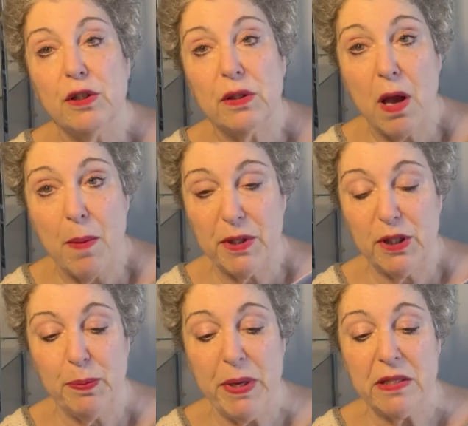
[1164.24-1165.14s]
come and
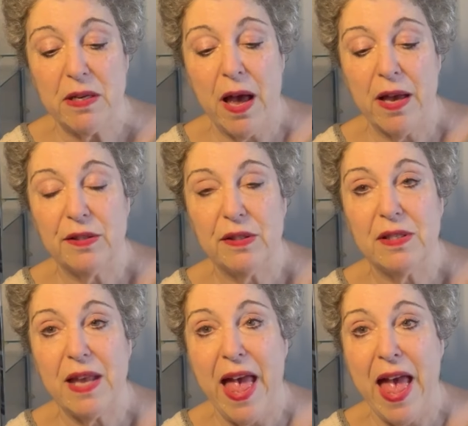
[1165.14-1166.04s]
speak to
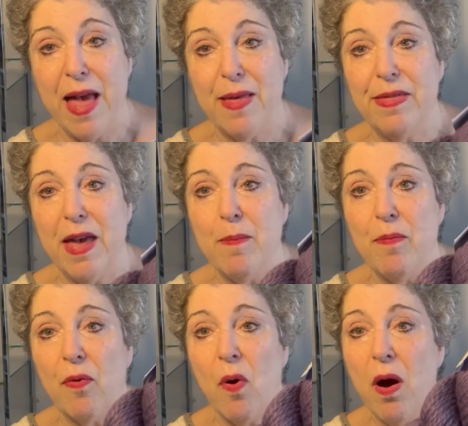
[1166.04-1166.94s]
us, and they
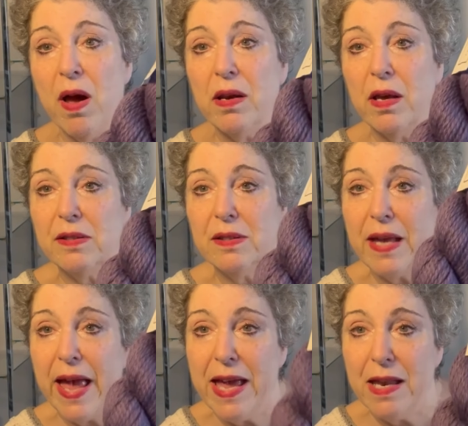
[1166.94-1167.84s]
brought a
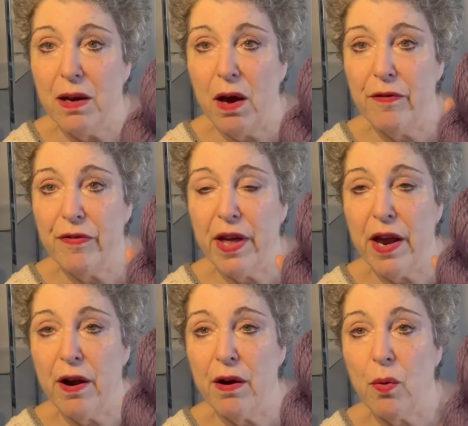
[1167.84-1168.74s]
skein of
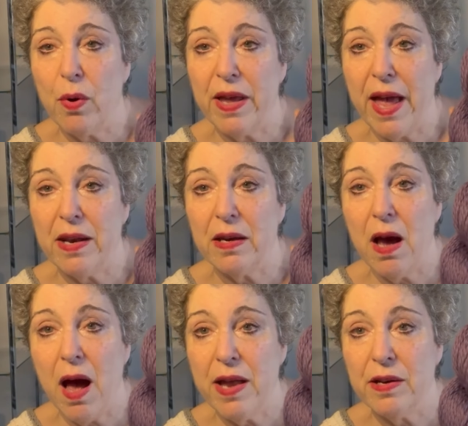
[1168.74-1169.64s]
their organic
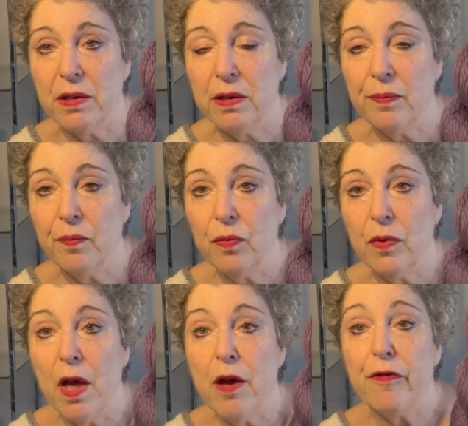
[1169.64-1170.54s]
cotton
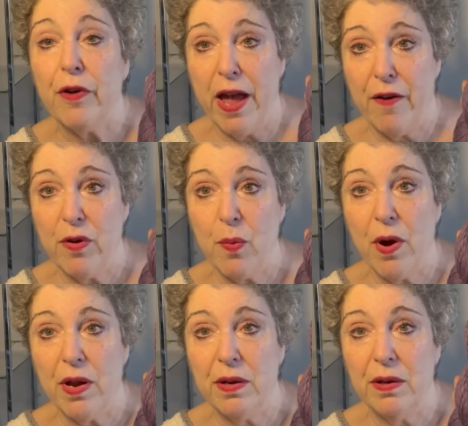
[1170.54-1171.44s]
for
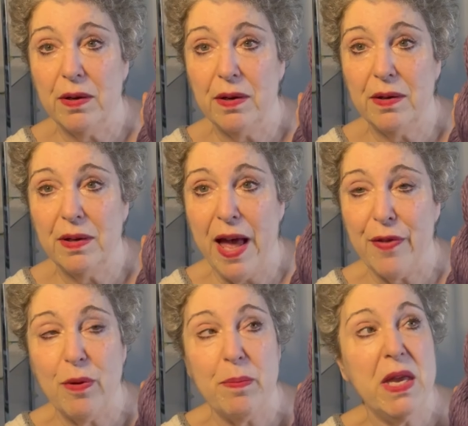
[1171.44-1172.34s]
everyone
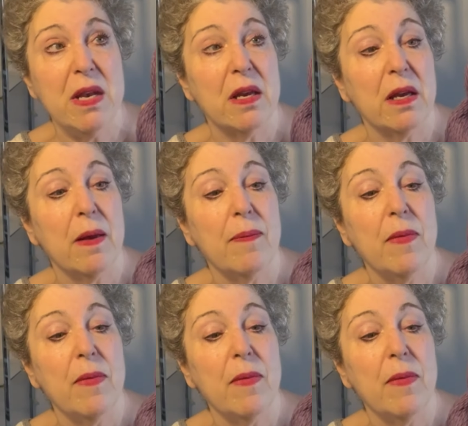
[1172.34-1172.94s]
at the meeting.